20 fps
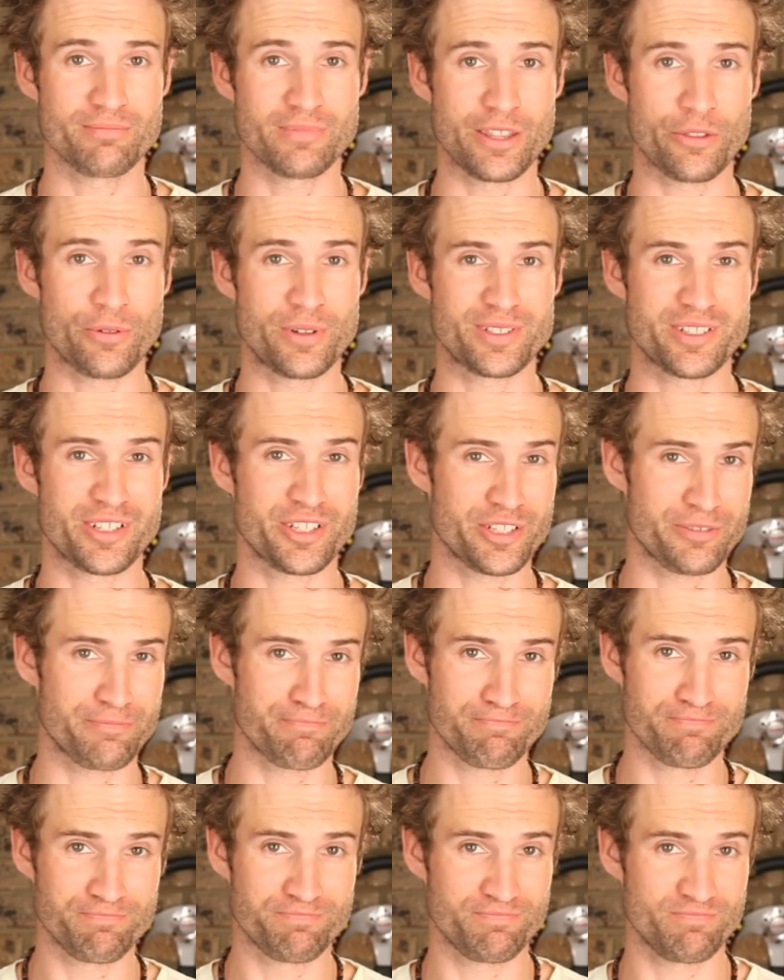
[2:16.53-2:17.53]
Otherwise I'm
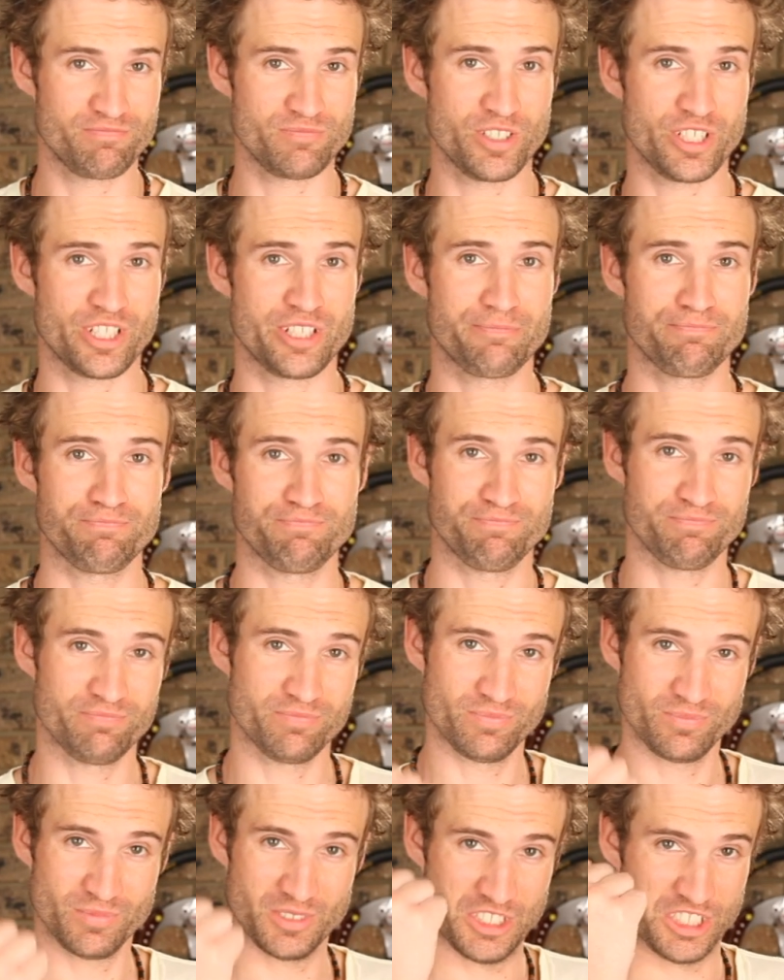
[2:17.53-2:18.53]
gonna
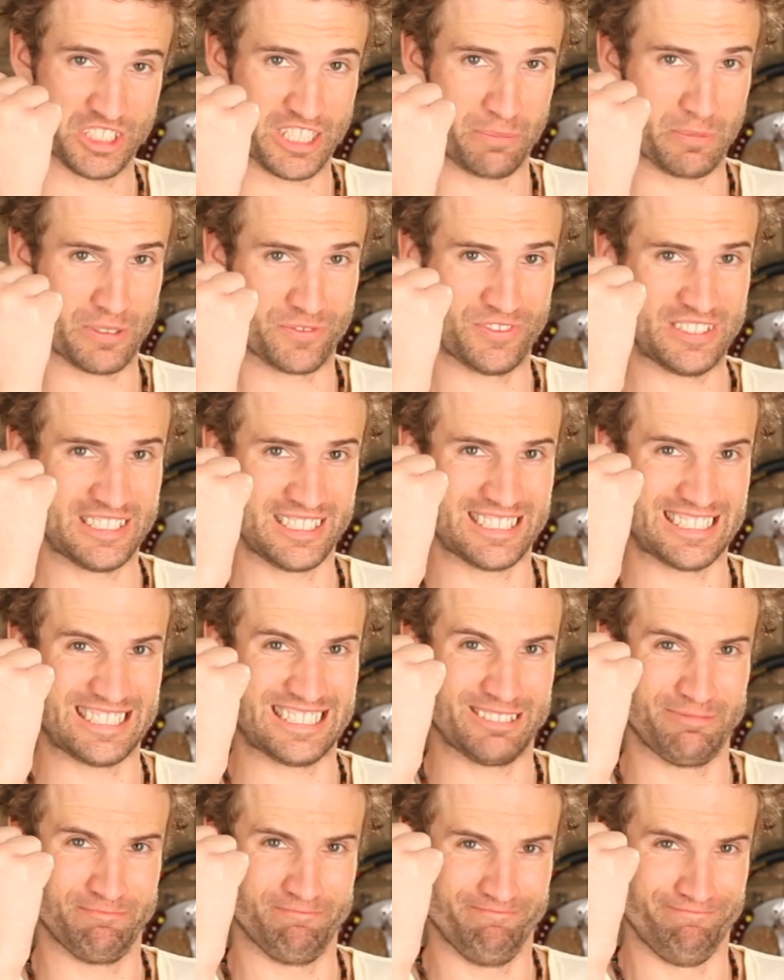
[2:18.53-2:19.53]
shake my fist at
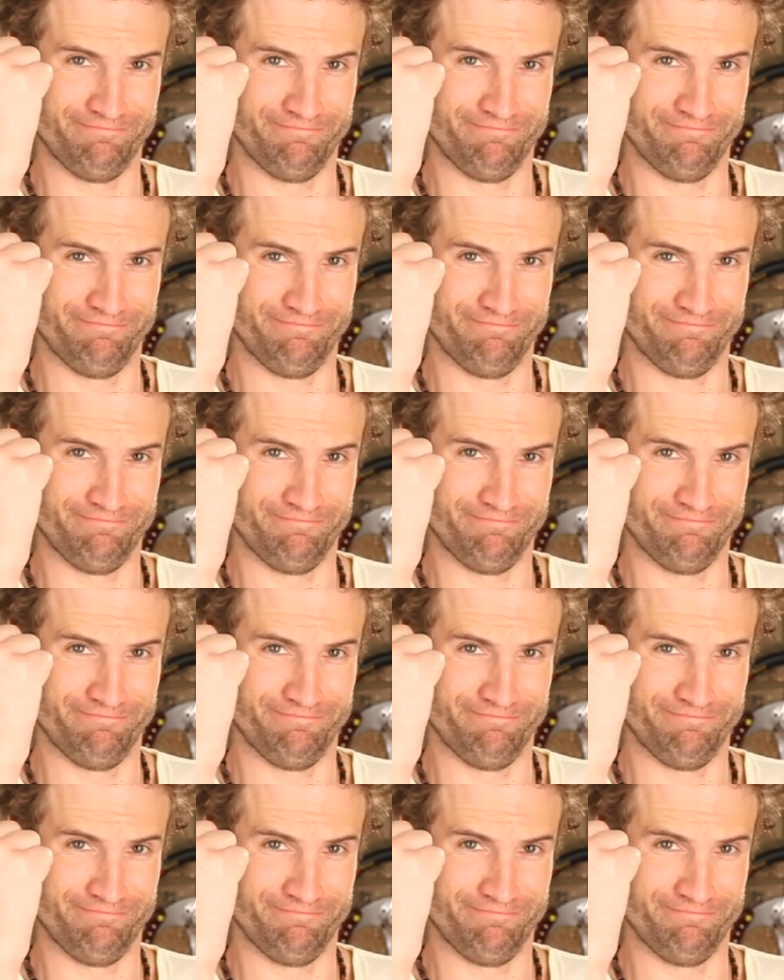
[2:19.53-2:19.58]
you.